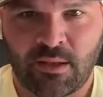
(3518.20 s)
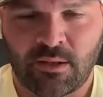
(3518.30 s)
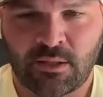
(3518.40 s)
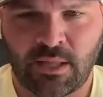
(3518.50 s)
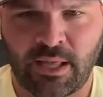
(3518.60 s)

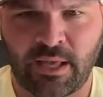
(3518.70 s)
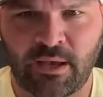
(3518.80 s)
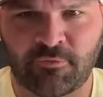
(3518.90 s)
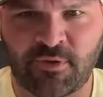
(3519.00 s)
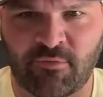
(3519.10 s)

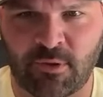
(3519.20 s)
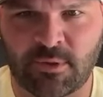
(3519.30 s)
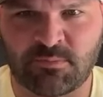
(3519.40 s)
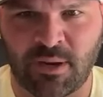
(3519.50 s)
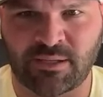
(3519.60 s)
Cliff, definitely
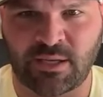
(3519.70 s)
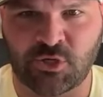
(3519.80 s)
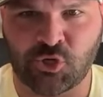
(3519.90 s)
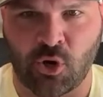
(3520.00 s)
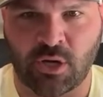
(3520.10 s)
miss Mike D. Is
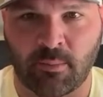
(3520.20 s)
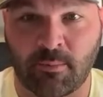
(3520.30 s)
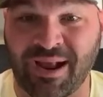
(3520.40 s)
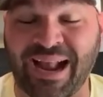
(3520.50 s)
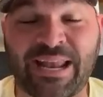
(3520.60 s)
Sean coming
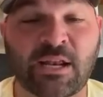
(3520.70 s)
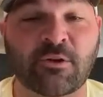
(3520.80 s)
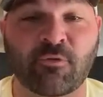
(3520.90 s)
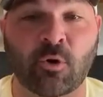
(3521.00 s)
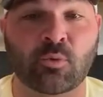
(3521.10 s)
back? I need to
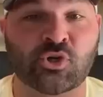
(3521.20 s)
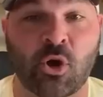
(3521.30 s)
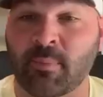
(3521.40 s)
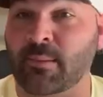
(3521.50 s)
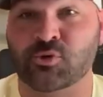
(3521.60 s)
confirm with
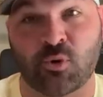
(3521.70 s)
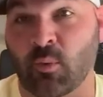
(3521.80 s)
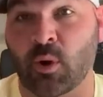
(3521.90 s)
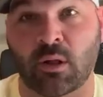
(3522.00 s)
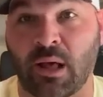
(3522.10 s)
Sean, but I'm sure
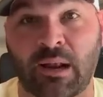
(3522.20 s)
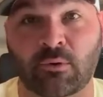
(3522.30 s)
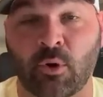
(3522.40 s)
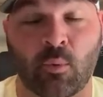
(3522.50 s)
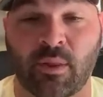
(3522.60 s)
he will. I
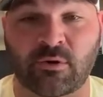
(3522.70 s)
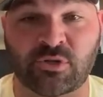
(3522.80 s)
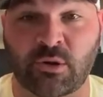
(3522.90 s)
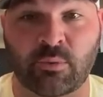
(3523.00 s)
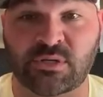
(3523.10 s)
don't know why there's
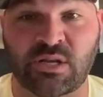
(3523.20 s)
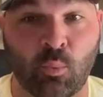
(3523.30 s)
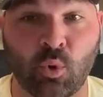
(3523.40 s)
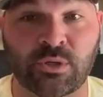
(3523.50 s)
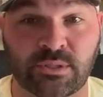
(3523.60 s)
any reason he
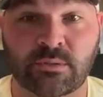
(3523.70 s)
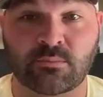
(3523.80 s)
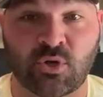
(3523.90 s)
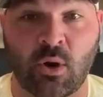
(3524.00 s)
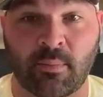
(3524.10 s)
wouldn't.
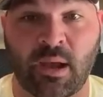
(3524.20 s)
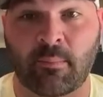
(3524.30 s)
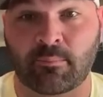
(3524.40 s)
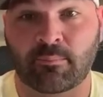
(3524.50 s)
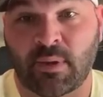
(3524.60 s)
So
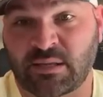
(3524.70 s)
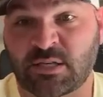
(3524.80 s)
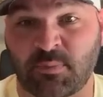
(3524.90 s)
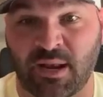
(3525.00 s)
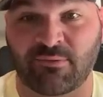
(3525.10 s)
I'm
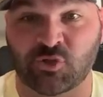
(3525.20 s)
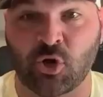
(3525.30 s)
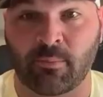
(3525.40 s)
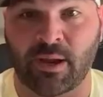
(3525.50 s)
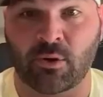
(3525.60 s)
anticipating having
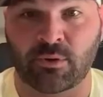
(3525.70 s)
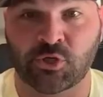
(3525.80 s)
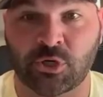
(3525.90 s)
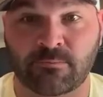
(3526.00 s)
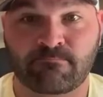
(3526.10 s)
Sean back on this
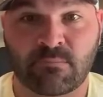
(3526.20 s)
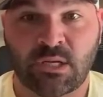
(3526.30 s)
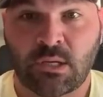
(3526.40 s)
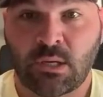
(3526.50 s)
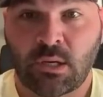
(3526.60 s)
year.
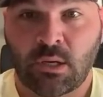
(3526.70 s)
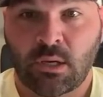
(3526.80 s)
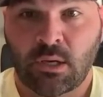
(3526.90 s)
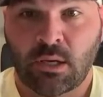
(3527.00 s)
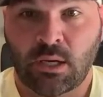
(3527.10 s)

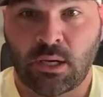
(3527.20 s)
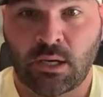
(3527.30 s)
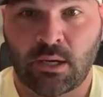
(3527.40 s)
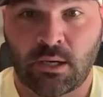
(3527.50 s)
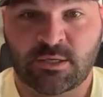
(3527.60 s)

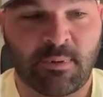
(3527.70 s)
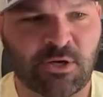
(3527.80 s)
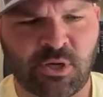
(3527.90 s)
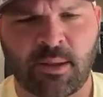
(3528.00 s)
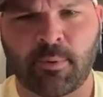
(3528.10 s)

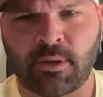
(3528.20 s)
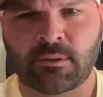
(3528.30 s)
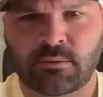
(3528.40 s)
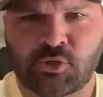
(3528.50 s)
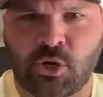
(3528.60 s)
Smash the like
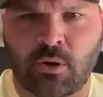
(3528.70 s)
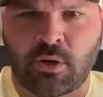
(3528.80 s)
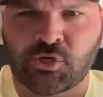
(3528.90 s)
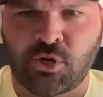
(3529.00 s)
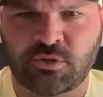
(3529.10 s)
button, Sean. Joseph.